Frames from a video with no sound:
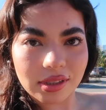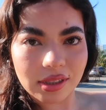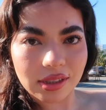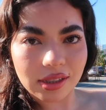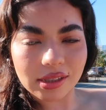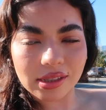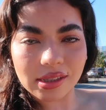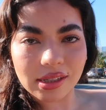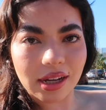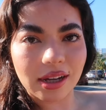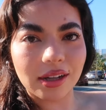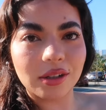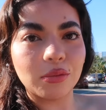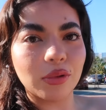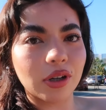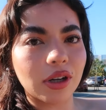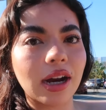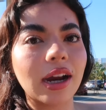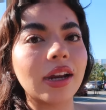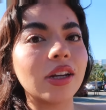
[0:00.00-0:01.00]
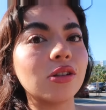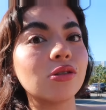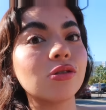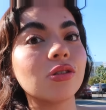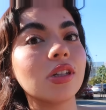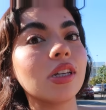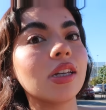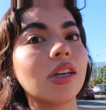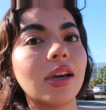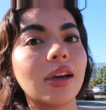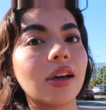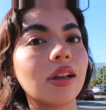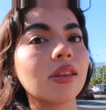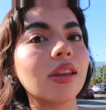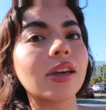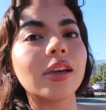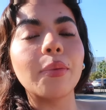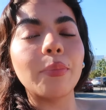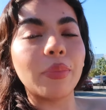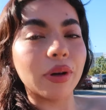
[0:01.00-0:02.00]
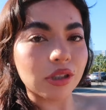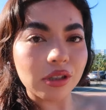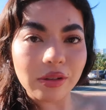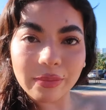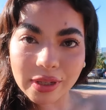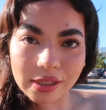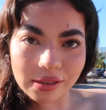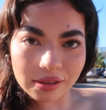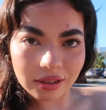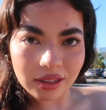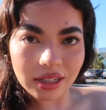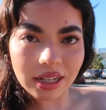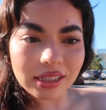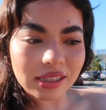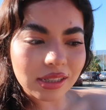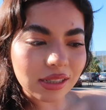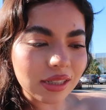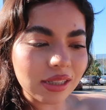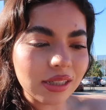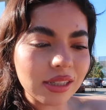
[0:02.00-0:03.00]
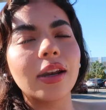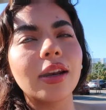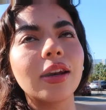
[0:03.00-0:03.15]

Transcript: to the stand where I usually get like a bunch of my sunglasses.